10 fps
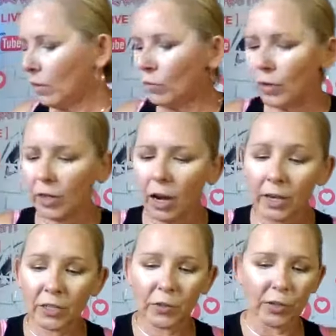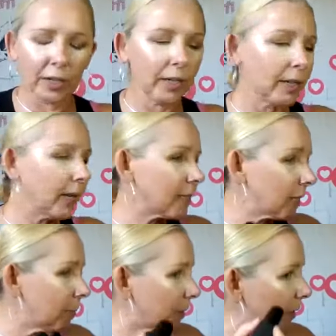For the contour, it's
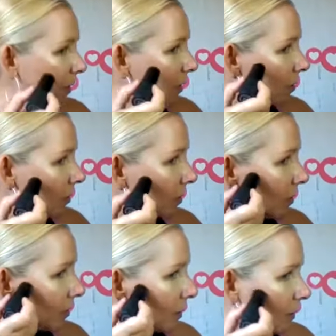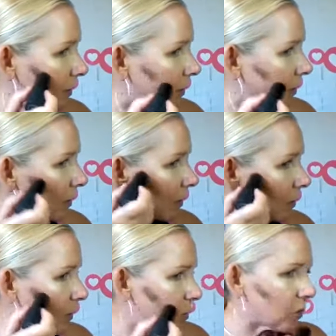going to be under.
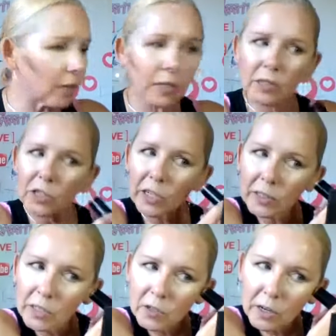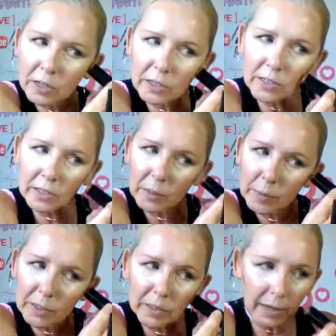Gent gently draw just a little
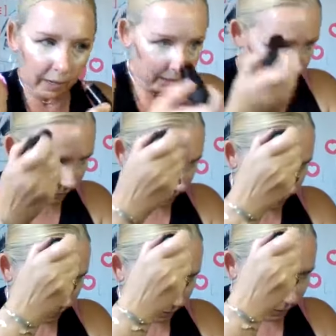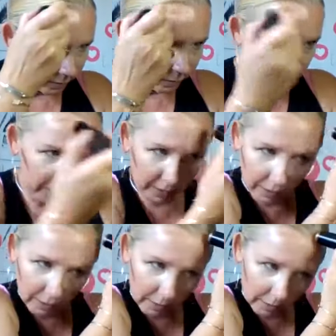bit of line, little bit,
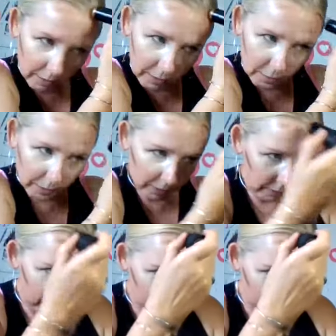little bit.